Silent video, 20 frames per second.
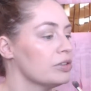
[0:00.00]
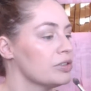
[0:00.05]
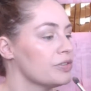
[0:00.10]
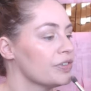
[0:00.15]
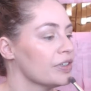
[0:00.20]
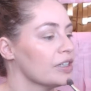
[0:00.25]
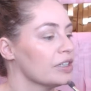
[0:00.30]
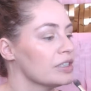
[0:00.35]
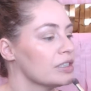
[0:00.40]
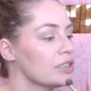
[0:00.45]

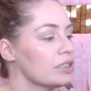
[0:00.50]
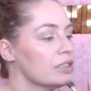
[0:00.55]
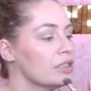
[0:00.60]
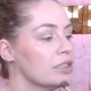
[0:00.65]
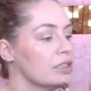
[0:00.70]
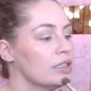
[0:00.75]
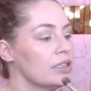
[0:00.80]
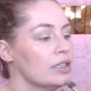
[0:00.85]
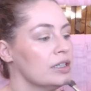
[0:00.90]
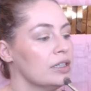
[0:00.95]
first.
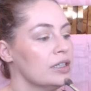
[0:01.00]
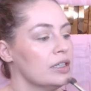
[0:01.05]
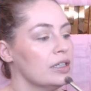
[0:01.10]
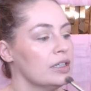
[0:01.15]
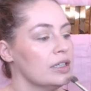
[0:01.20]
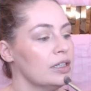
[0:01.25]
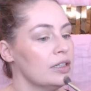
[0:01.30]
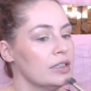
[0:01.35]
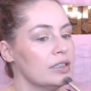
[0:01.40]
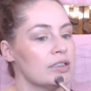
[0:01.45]

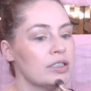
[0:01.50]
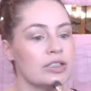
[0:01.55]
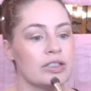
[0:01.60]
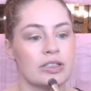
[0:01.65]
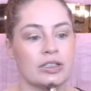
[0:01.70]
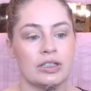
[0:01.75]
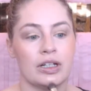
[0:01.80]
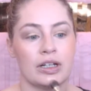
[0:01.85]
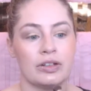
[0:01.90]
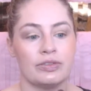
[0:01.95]
It's just
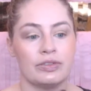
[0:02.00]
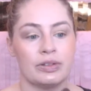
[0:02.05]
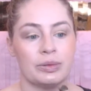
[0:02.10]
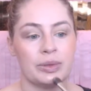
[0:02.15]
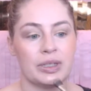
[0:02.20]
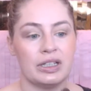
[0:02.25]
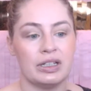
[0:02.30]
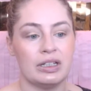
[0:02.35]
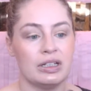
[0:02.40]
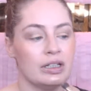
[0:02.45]
not for me.